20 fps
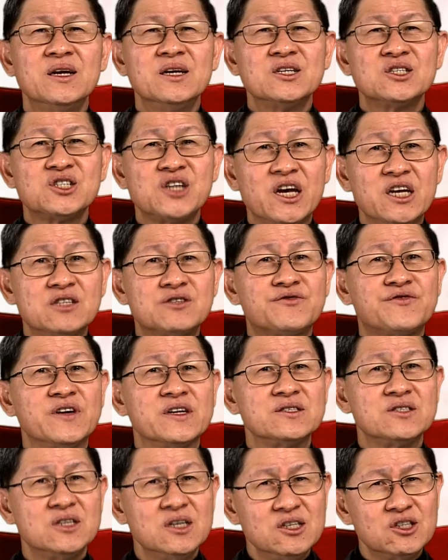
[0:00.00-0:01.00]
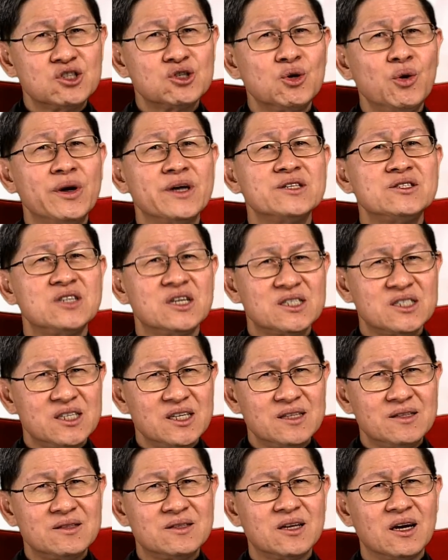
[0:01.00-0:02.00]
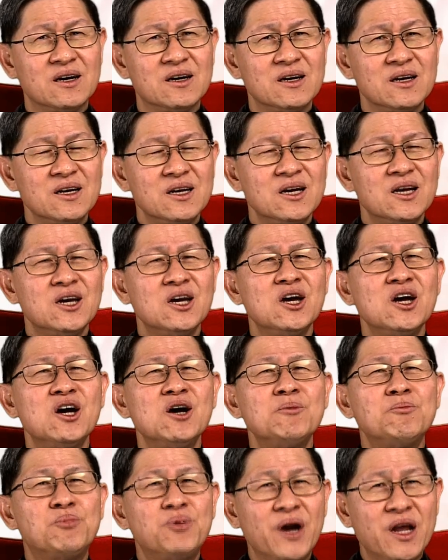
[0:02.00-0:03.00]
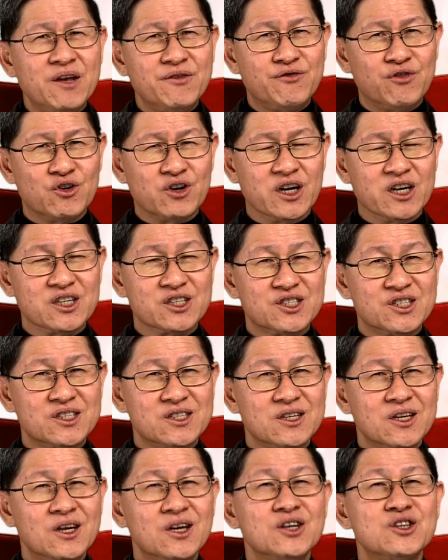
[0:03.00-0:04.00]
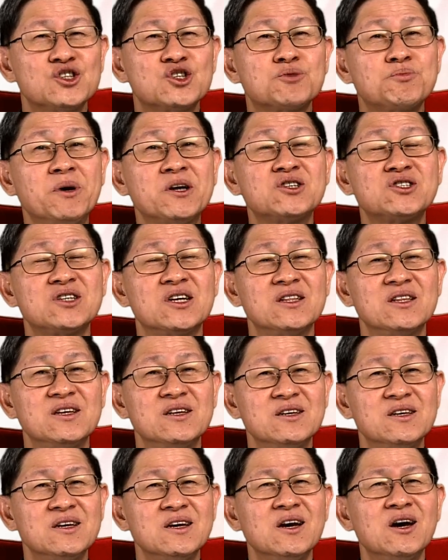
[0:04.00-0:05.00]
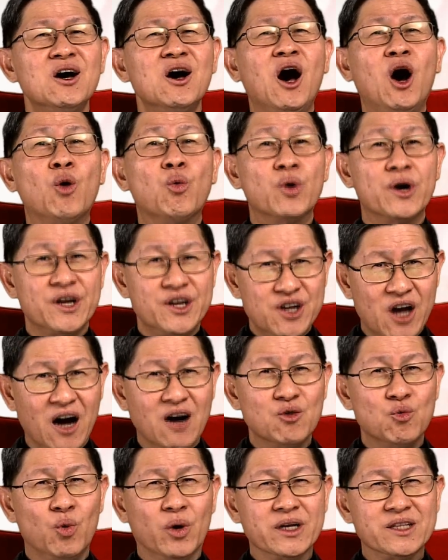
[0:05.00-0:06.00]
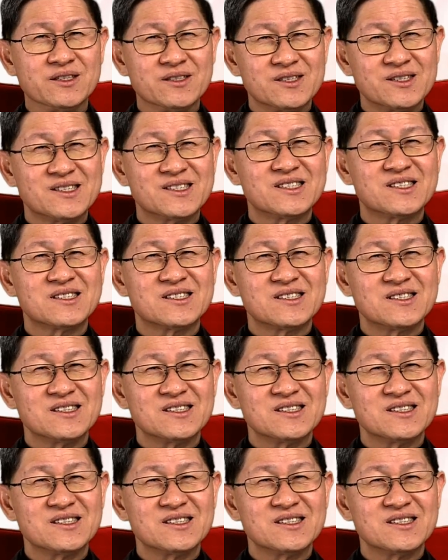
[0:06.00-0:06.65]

Saints Francisco and Jacinta, pray for us, especially our young ones.